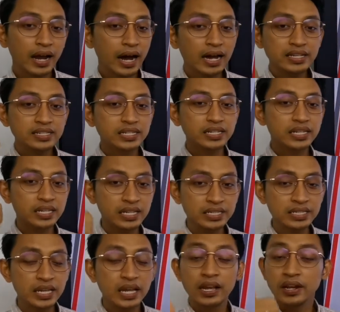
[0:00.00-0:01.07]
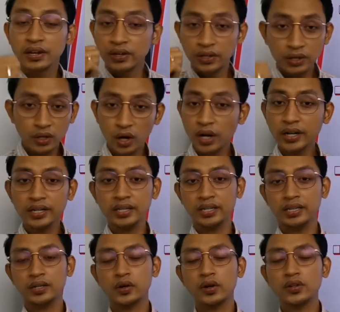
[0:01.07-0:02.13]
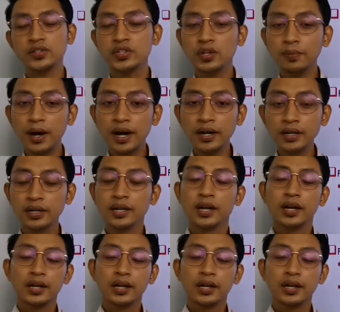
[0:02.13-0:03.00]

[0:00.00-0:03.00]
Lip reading: The answer is not the consumer,